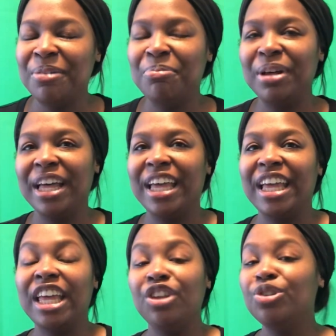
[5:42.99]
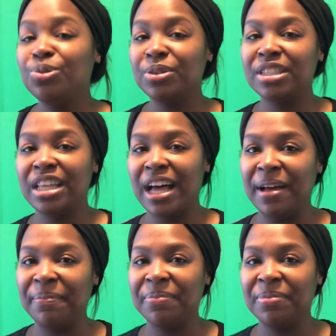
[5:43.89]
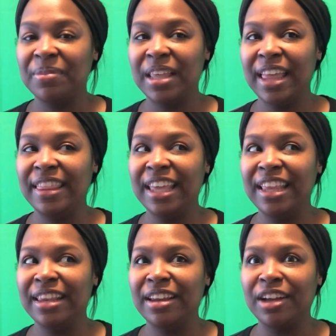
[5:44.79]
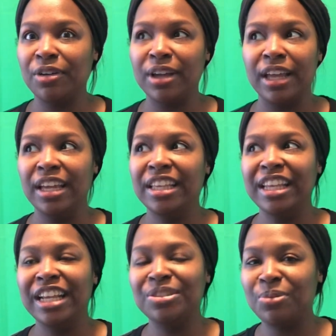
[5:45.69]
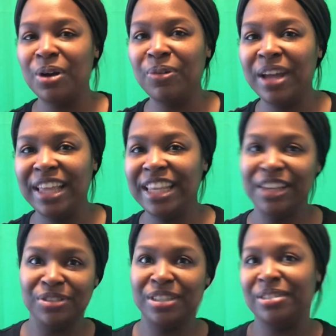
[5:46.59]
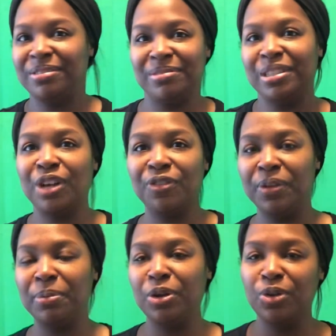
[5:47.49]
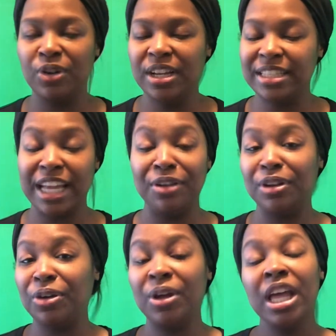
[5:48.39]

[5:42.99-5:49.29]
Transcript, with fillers: but he usually will stop and then they're like okay and then they just walk away and he'll just start flipping and going crazy i don't know